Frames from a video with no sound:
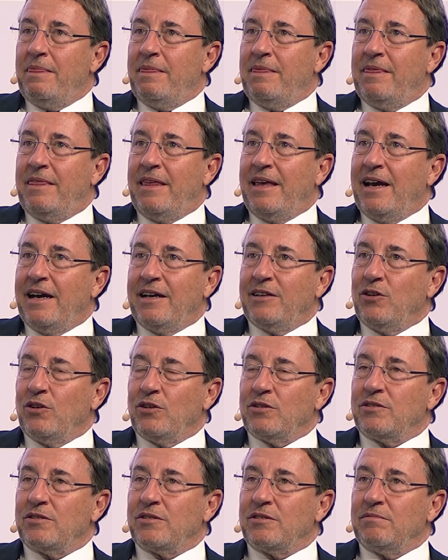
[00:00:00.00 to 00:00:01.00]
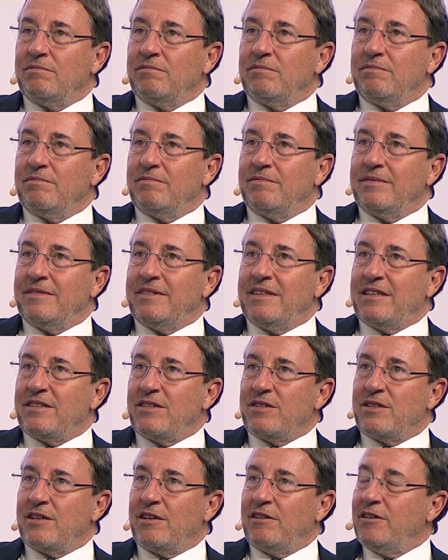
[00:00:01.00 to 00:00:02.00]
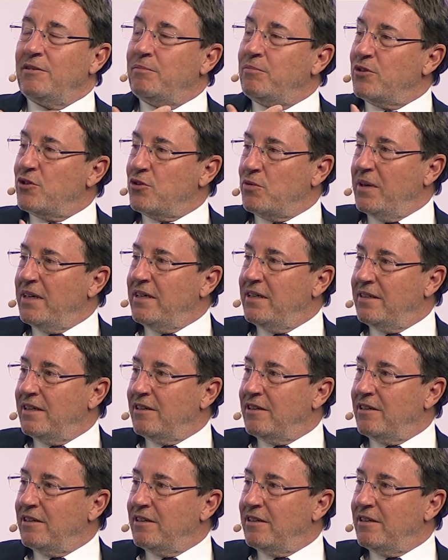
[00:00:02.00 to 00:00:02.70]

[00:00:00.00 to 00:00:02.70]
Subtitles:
they are not necessarily persuaded